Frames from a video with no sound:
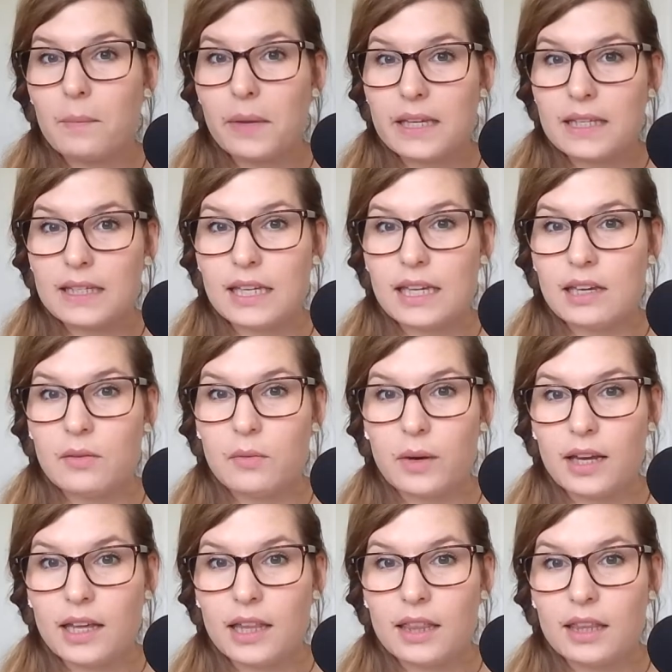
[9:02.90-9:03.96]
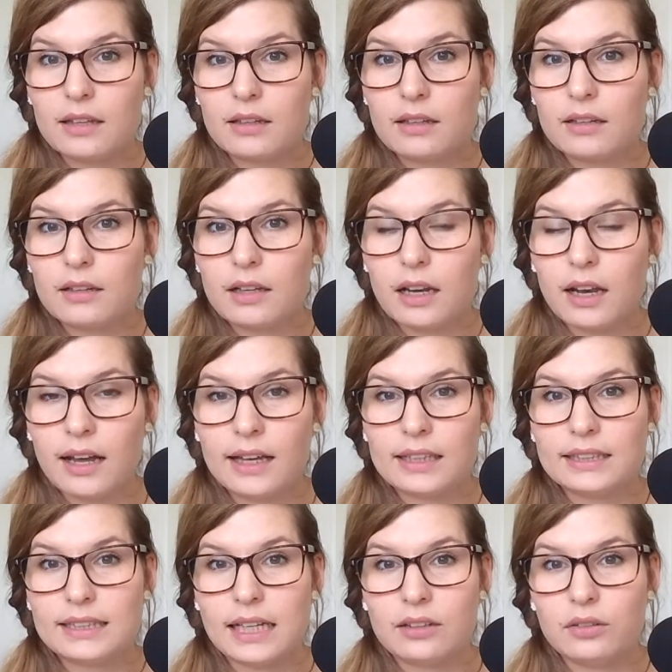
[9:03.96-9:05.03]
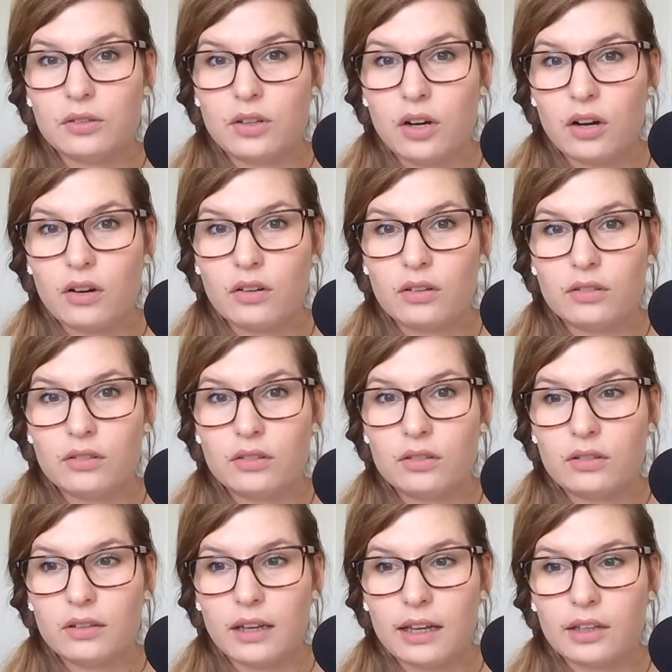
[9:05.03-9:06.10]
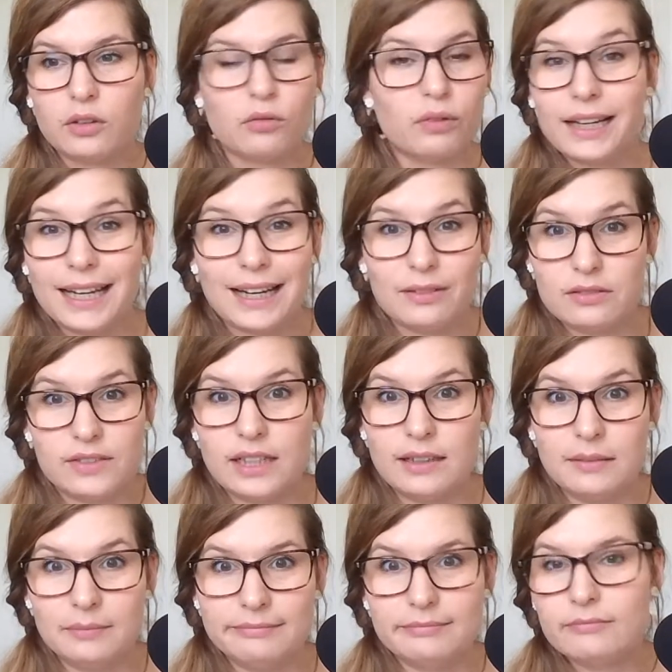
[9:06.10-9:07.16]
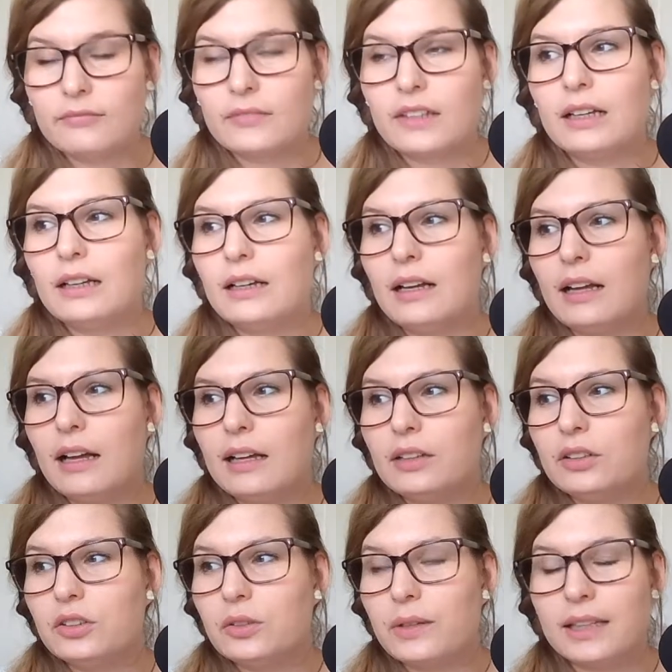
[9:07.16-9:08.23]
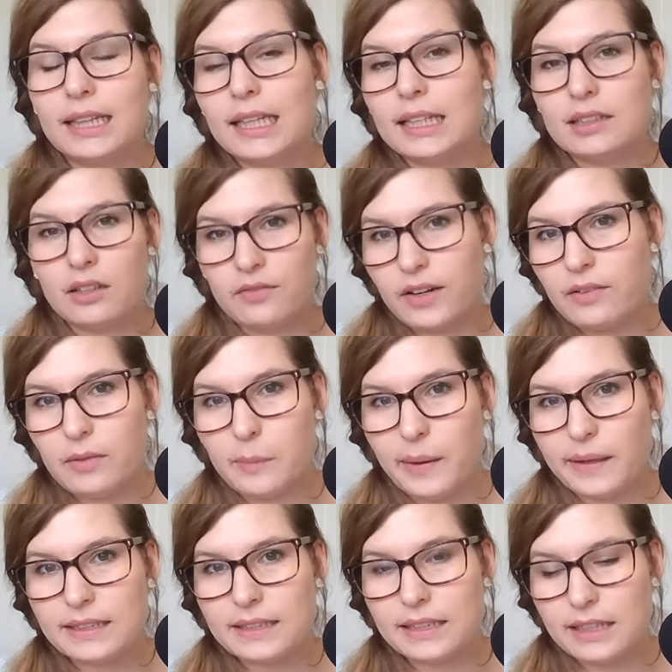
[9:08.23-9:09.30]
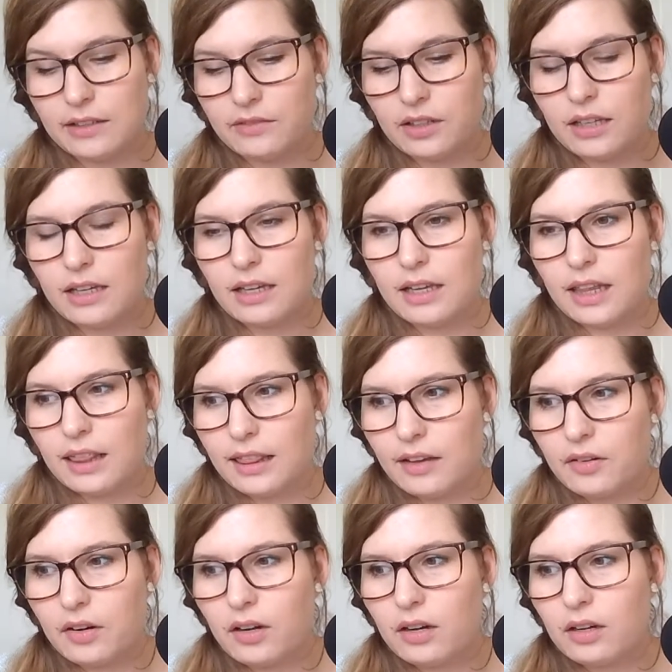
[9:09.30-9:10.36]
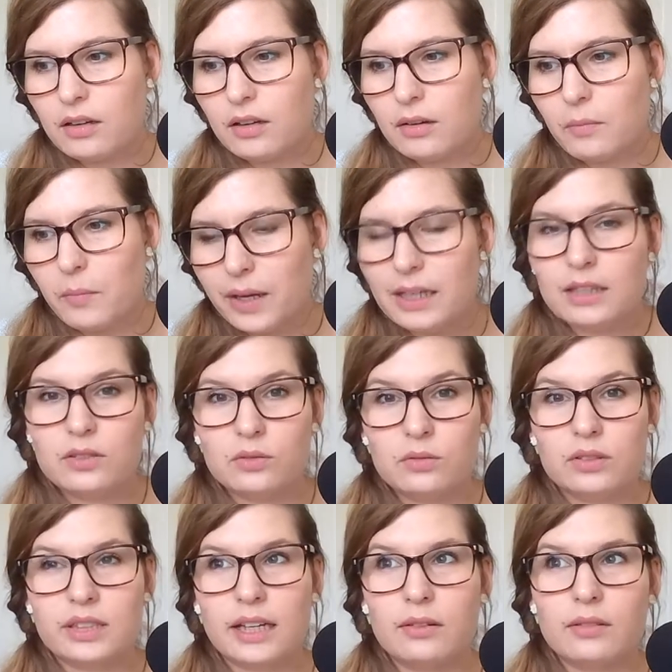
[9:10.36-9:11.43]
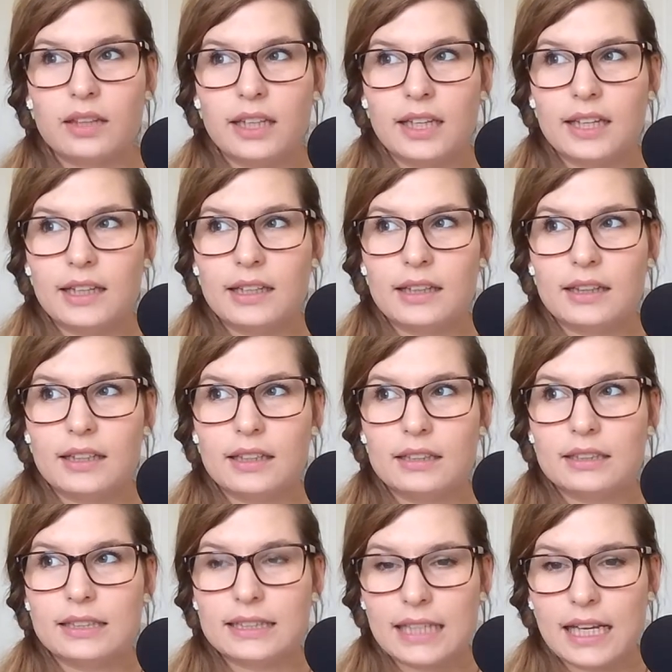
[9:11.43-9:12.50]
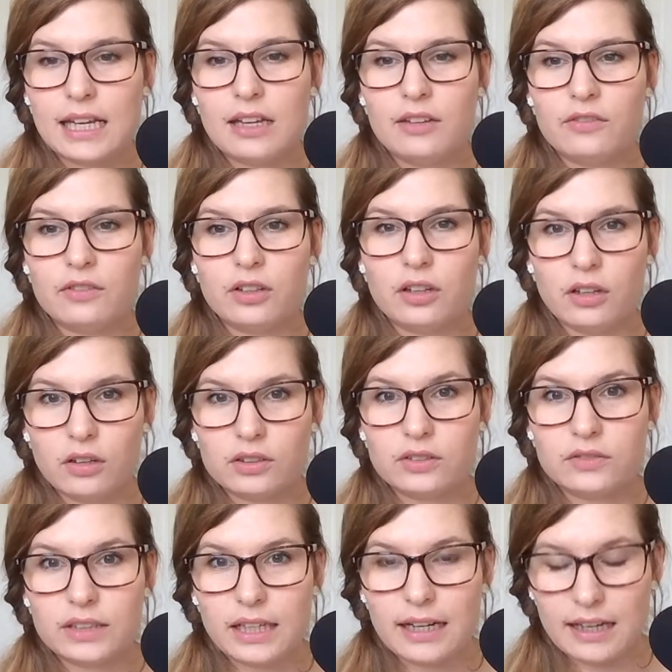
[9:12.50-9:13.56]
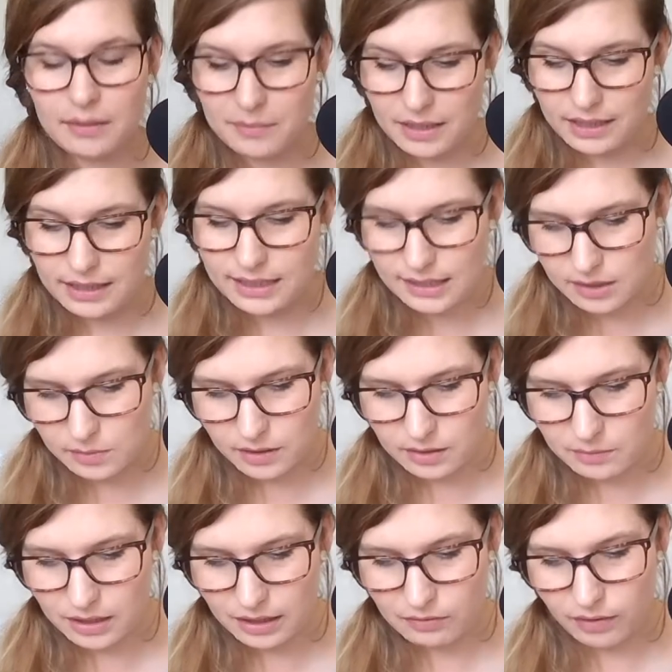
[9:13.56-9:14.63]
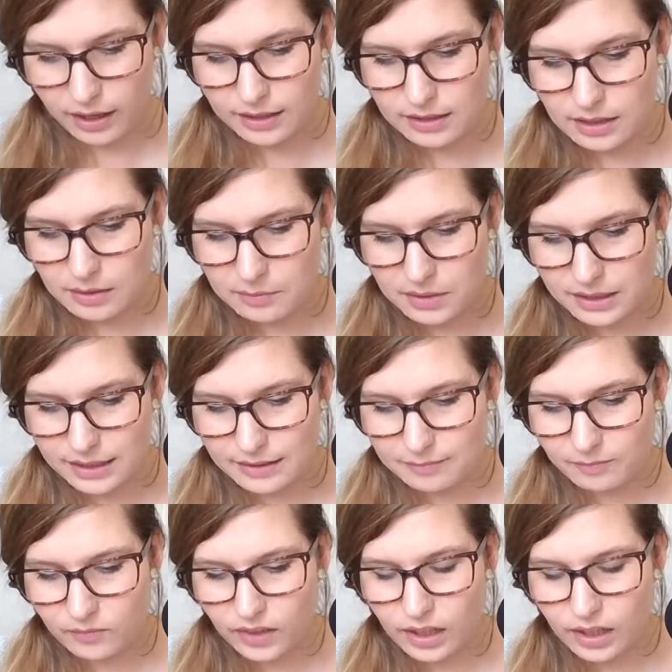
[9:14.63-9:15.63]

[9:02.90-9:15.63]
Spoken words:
busy with clients and you can't, like you're running out of time and you're doing things that are very repetitive, there are many tools out there that save a lot of time. And this is where the mini rant comes in.